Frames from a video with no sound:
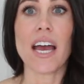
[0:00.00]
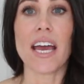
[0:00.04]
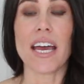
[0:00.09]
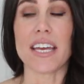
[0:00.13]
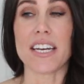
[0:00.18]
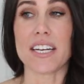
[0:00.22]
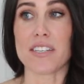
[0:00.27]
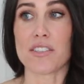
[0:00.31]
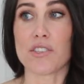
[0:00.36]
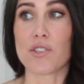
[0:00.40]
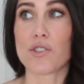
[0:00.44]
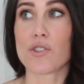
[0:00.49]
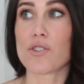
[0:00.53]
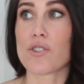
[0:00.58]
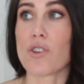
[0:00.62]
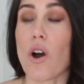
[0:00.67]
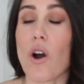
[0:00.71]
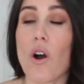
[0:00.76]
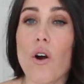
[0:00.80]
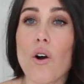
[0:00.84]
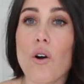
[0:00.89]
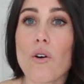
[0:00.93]
It is
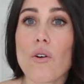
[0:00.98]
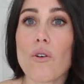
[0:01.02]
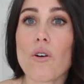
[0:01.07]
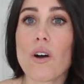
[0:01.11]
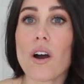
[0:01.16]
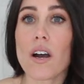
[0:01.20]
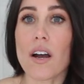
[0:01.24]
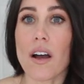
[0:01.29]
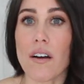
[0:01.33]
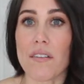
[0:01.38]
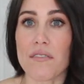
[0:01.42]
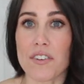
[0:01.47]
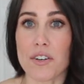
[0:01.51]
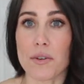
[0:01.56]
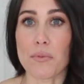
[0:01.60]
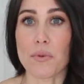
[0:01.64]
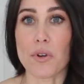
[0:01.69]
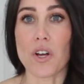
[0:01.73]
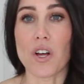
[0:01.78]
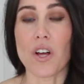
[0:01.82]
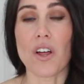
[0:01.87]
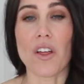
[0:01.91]
so
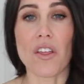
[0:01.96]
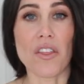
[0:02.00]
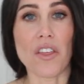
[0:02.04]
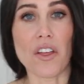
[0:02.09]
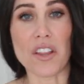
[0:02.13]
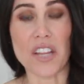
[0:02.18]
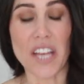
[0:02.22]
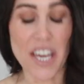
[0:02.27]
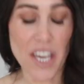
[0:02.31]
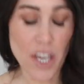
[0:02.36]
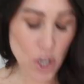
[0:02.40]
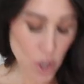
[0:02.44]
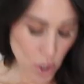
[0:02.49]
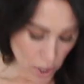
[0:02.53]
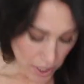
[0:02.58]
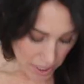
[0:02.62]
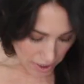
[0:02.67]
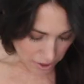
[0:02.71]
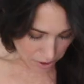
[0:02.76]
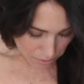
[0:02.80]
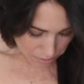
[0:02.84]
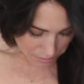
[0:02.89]
comfortable. The like
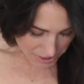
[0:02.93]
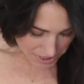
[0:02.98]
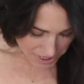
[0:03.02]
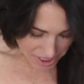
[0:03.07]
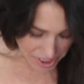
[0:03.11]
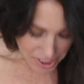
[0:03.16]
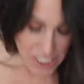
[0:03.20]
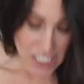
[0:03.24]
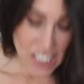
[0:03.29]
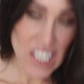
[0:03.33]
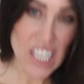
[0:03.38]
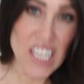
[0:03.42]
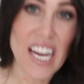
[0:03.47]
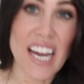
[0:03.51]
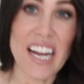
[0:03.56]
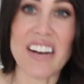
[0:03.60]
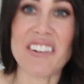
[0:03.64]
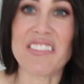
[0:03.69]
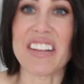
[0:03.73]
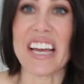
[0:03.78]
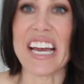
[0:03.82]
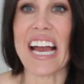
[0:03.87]
crinkle material
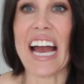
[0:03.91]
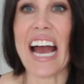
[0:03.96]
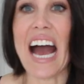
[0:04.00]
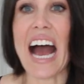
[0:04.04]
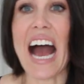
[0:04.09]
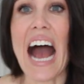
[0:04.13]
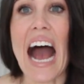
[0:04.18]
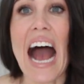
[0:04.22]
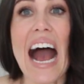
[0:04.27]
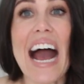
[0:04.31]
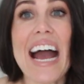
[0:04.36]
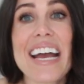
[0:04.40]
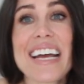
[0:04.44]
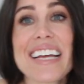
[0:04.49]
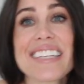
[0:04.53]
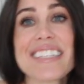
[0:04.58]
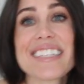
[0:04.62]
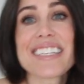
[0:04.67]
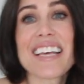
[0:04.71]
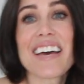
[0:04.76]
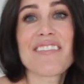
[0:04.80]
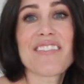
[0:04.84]
kind of like
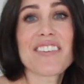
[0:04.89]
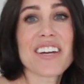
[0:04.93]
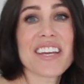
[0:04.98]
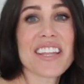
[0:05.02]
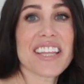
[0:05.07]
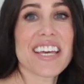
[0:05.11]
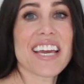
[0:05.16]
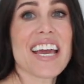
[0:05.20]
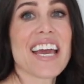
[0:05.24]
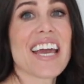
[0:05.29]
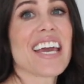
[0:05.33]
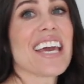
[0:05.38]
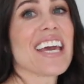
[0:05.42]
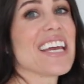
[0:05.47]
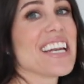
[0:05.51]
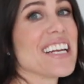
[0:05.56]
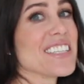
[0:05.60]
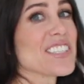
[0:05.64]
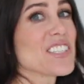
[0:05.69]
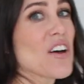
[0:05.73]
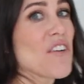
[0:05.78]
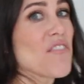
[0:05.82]
hides everything.
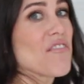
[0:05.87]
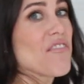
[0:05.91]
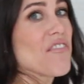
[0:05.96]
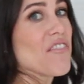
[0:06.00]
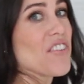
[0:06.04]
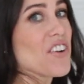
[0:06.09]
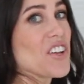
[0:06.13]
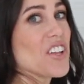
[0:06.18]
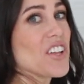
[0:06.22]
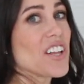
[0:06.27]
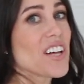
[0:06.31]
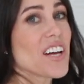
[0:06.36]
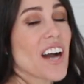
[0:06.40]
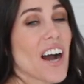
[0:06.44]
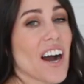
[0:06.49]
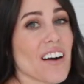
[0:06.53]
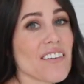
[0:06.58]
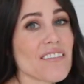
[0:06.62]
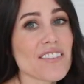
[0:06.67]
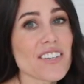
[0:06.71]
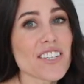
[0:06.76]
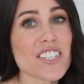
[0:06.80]
It is full
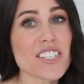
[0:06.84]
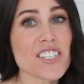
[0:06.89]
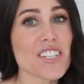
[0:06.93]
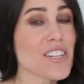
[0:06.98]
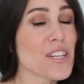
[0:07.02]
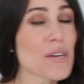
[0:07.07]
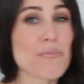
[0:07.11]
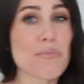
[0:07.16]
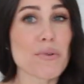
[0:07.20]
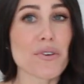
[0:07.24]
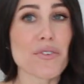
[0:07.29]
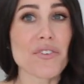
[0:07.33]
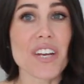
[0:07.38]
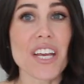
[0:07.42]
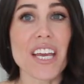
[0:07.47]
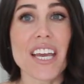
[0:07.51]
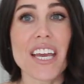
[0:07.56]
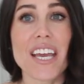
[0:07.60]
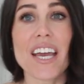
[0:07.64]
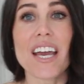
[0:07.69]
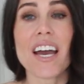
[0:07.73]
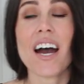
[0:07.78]
coverage in the
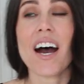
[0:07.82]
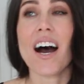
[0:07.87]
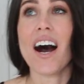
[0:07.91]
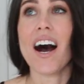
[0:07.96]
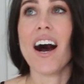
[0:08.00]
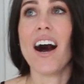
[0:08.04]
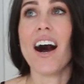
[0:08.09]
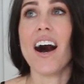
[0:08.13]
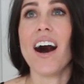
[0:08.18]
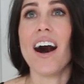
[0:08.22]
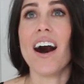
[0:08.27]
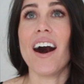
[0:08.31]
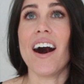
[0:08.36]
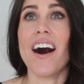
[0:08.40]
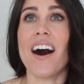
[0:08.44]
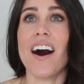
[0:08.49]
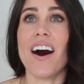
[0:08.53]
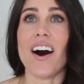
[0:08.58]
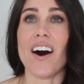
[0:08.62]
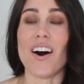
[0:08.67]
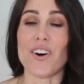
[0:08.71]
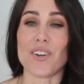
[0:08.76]
booty
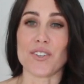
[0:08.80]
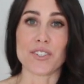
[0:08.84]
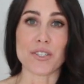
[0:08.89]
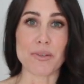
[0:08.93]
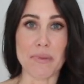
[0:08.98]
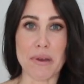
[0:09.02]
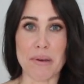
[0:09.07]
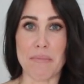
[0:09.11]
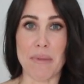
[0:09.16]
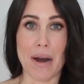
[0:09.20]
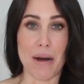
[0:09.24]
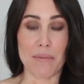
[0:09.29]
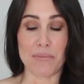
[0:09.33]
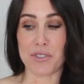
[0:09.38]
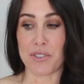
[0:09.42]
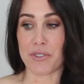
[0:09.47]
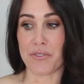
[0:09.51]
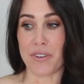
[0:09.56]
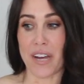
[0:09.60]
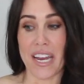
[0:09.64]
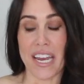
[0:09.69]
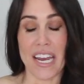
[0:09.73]
ultimate mom
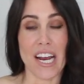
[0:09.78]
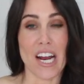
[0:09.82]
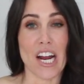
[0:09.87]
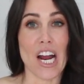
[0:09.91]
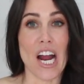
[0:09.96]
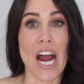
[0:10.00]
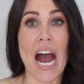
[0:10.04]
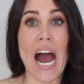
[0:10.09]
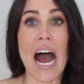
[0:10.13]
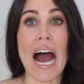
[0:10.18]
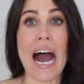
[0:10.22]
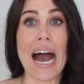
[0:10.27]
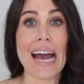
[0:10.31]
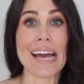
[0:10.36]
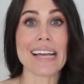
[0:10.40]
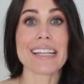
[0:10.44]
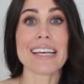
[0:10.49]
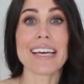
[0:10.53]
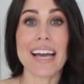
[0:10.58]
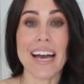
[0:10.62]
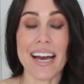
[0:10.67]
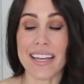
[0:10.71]
suit right here.
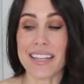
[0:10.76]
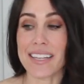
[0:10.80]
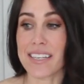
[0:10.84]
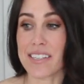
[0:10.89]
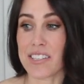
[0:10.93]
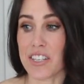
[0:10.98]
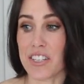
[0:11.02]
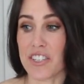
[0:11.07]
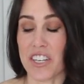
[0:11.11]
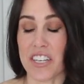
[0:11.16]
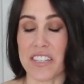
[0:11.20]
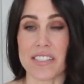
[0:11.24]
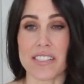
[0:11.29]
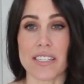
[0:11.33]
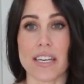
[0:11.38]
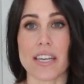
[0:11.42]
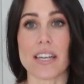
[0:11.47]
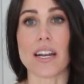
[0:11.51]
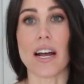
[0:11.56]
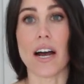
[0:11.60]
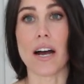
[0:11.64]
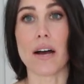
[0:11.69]
Highly, highly suggest
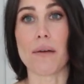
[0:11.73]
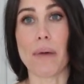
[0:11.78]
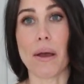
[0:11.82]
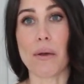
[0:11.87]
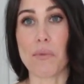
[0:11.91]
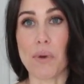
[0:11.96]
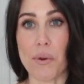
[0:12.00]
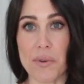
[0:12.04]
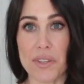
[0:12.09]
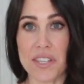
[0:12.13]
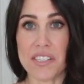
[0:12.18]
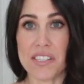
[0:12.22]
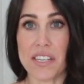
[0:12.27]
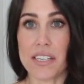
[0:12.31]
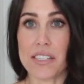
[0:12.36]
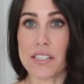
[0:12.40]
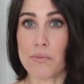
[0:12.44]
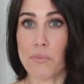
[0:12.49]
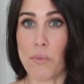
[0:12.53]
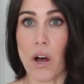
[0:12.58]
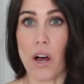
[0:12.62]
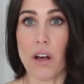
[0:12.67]
it. Um, I went with a
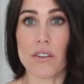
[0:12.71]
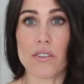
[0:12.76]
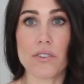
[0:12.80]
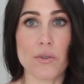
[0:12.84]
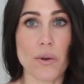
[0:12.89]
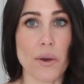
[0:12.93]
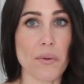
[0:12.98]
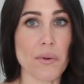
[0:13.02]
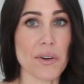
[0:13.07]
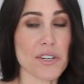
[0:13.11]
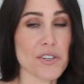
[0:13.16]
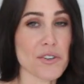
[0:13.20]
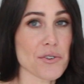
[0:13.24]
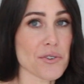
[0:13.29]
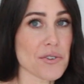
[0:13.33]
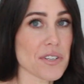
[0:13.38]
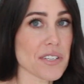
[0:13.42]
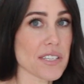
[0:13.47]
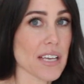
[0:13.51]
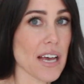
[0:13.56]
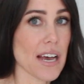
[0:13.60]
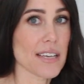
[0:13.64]
size small, so I went true
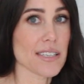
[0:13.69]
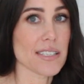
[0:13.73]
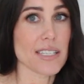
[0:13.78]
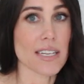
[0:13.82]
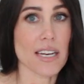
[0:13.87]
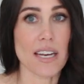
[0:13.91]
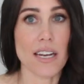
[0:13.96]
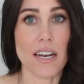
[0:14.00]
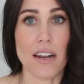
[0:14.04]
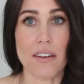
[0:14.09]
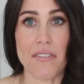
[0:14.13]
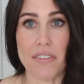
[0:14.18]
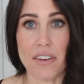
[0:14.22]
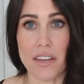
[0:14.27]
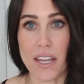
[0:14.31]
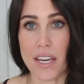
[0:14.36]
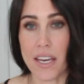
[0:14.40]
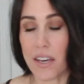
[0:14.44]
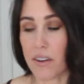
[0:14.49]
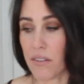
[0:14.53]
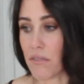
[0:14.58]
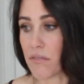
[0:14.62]
to size in it. I feel
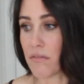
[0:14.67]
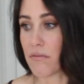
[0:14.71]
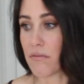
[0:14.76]
like it